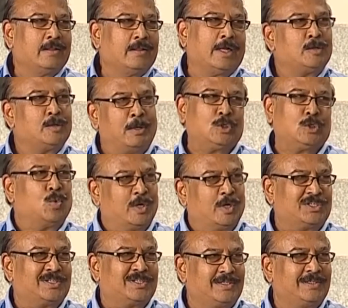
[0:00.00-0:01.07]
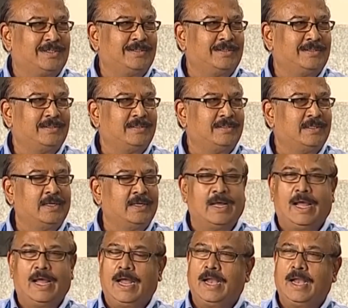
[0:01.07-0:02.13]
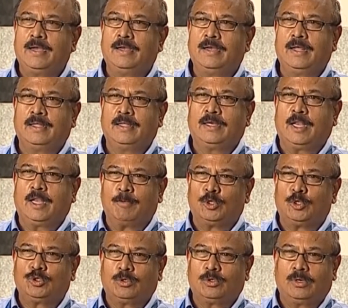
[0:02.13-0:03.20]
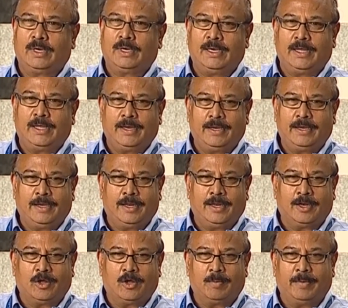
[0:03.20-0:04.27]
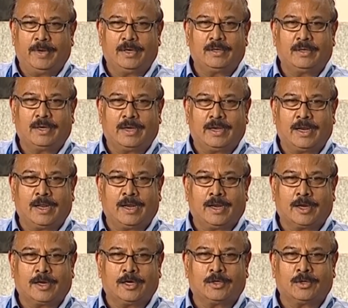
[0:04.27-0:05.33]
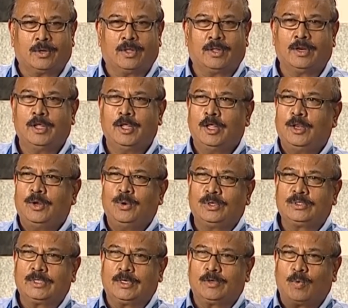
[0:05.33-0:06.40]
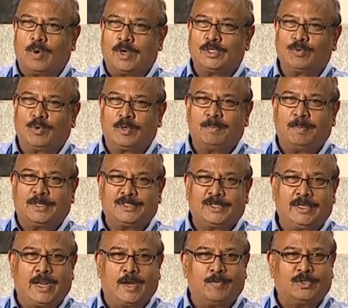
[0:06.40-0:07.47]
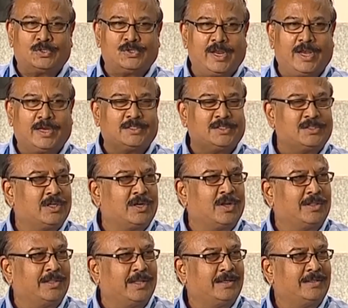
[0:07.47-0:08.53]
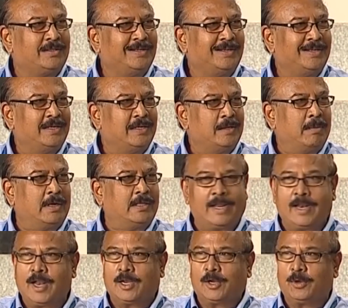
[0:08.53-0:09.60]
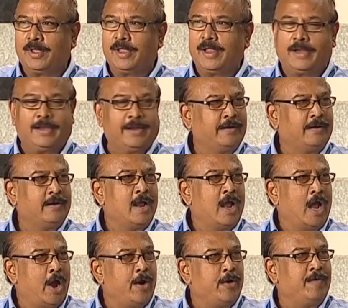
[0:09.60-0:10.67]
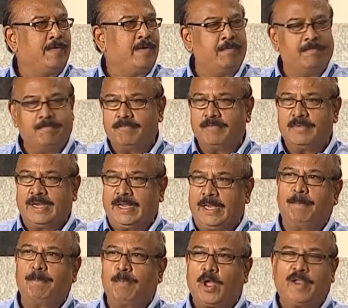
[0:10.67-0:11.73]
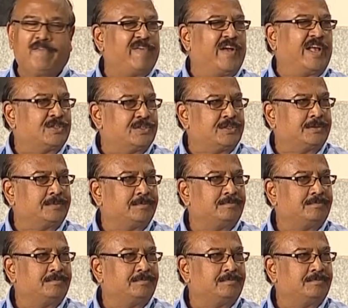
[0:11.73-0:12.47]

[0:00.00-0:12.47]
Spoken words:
That's much worse. And the WHO and the Indian government, the drug controller, looks at what is 1% adverse reactions and all that. But they're not looking at it, how do we deploy faster?